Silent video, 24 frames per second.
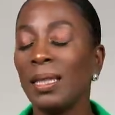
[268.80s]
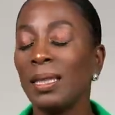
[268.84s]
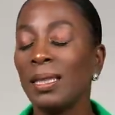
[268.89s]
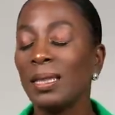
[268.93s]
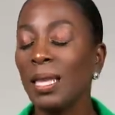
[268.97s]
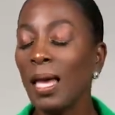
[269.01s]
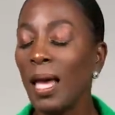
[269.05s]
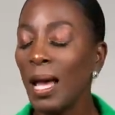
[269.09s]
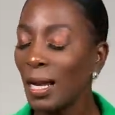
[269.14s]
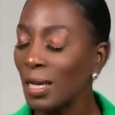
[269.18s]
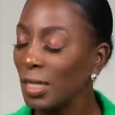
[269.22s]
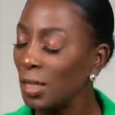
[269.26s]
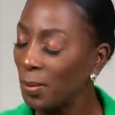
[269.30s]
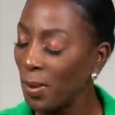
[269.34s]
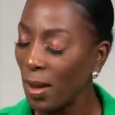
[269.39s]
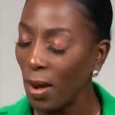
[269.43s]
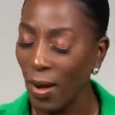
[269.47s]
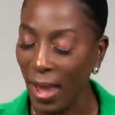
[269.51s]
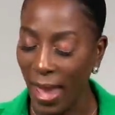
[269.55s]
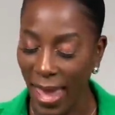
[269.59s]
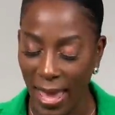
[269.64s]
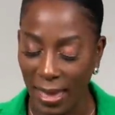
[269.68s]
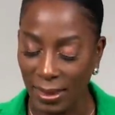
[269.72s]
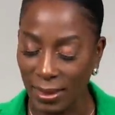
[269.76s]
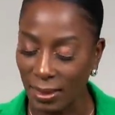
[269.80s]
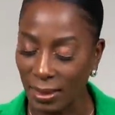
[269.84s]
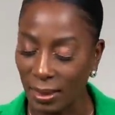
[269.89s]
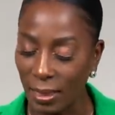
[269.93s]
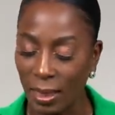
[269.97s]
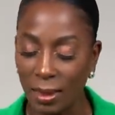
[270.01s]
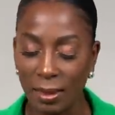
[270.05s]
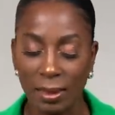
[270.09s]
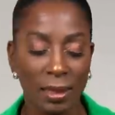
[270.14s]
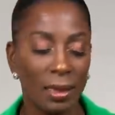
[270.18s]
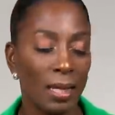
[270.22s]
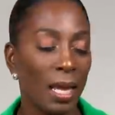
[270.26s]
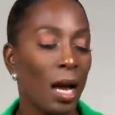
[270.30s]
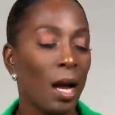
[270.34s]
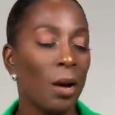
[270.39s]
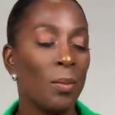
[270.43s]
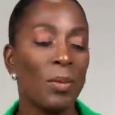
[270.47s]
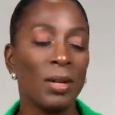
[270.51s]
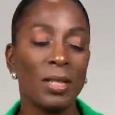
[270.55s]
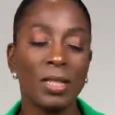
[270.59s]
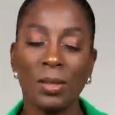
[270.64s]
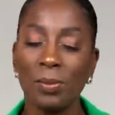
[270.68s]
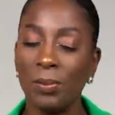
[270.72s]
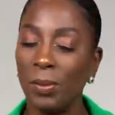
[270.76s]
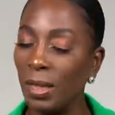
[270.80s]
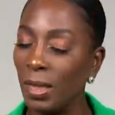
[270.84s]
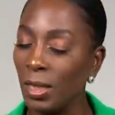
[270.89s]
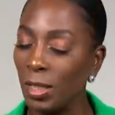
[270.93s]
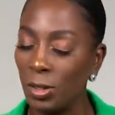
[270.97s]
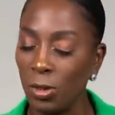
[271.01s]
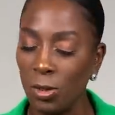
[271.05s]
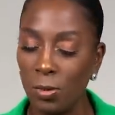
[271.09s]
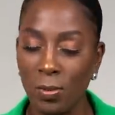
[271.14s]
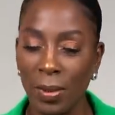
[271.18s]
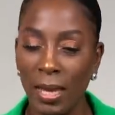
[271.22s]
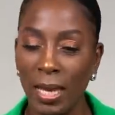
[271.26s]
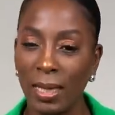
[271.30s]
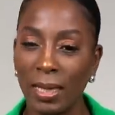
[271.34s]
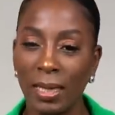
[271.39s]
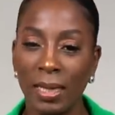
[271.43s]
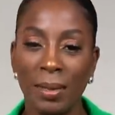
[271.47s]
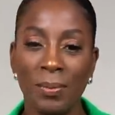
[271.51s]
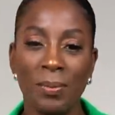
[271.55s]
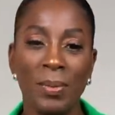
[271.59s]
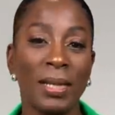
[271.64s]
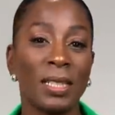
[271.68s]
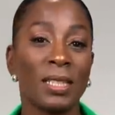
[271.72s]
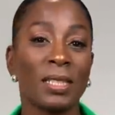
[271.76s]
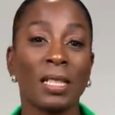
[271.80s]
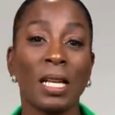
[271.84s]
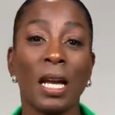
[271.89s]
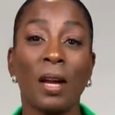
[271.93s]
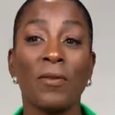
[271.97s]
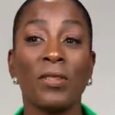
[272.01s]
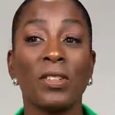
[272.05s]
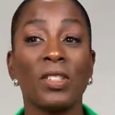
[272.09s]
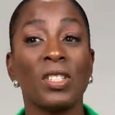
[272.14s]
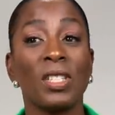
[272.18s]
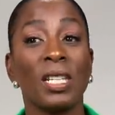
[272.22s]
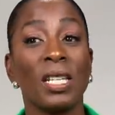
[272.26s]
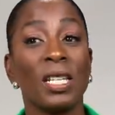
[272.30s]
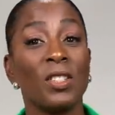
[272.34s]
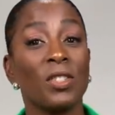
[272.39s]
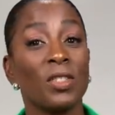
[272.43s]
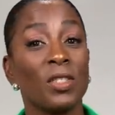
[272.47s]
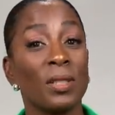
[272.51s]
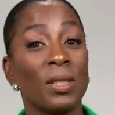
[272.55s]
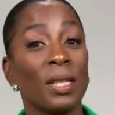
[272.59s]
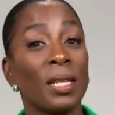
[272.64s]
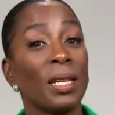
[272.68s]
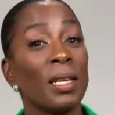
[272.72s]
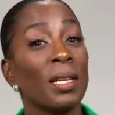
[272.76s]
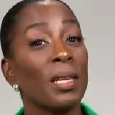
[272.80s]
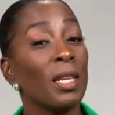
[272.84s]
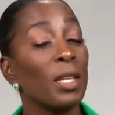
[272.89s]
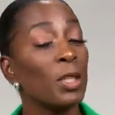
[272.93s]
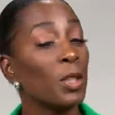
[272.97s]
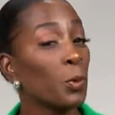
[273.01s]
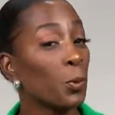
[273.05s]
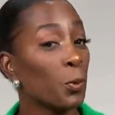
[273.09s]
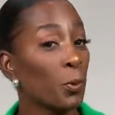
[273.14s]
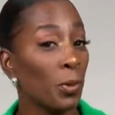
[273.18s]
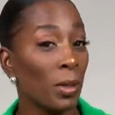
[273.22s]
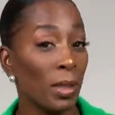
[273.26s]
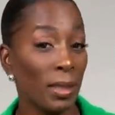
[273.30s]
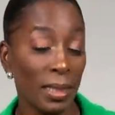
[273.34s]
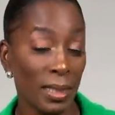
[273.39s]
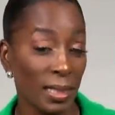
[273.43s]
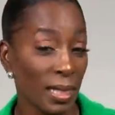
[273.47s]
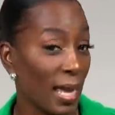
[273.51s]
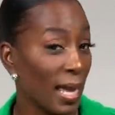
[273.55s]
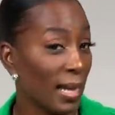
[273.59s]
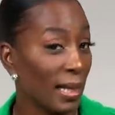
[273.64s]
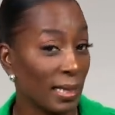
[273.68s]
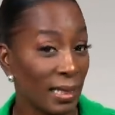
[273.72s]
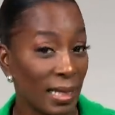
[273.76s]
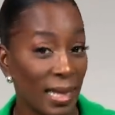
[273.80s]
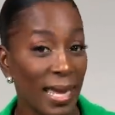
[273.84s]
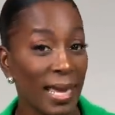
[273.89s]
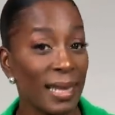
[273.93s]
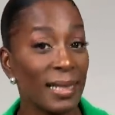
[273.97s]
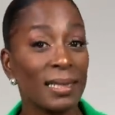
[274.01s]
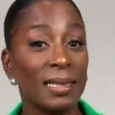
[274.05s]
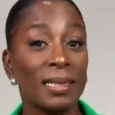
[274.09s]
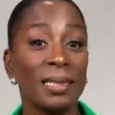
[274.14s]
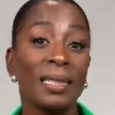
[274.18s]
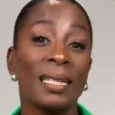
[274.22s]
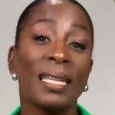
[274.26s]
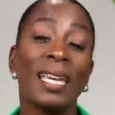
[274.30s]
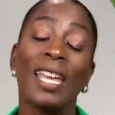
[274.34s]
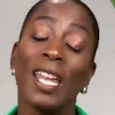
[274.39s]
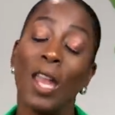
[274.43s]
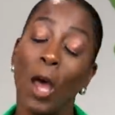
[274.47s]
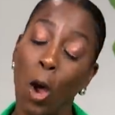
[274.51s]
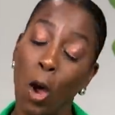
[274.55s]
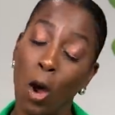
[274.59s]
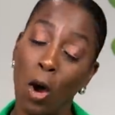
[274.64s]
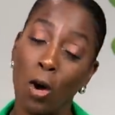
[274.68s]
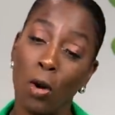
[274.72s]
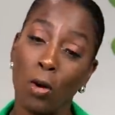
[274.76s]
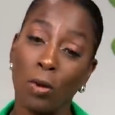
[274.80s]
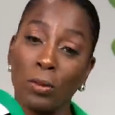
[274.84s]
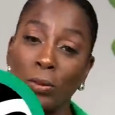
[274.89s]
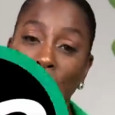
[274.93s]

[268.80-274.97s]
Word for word: talking about assets and how much money you make in mixed conversation is really not classy at all.